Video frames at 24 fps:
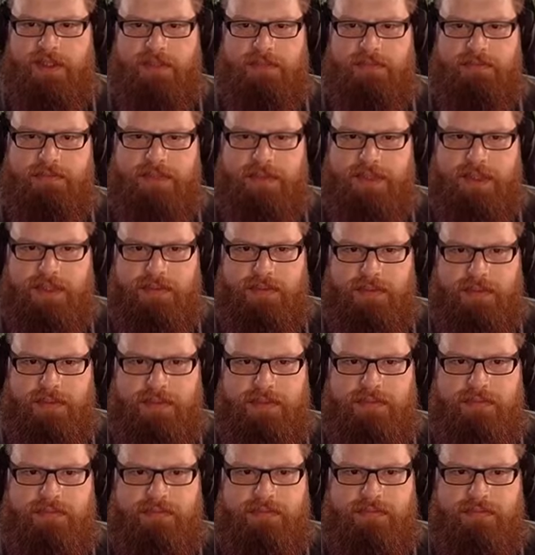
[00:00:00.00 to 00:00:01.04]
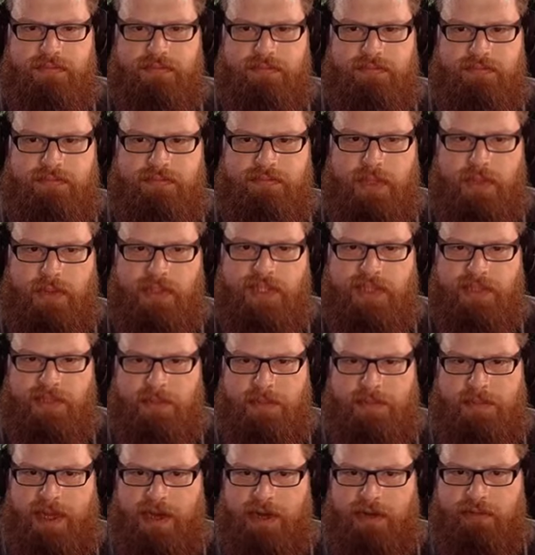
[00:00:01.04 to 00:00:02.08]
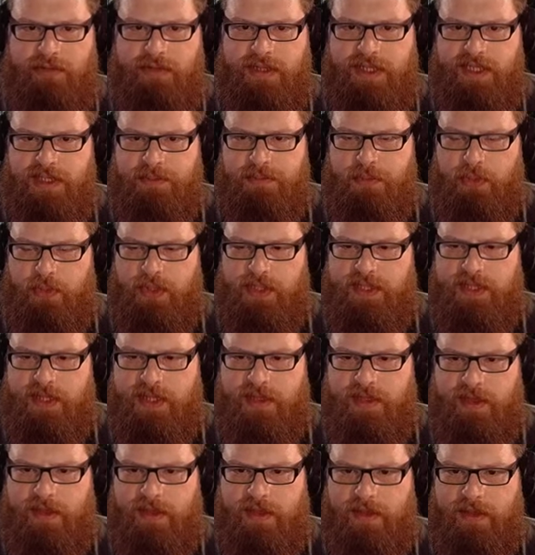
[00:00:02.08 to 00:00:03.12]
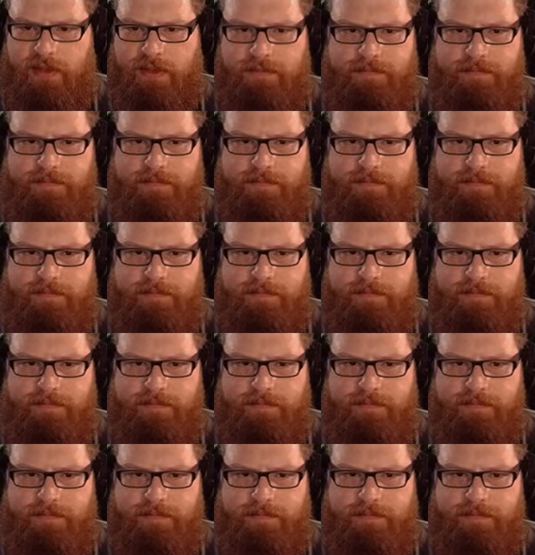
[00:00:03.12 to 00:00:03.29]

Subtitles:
but it will mostly be powering these boys, I think.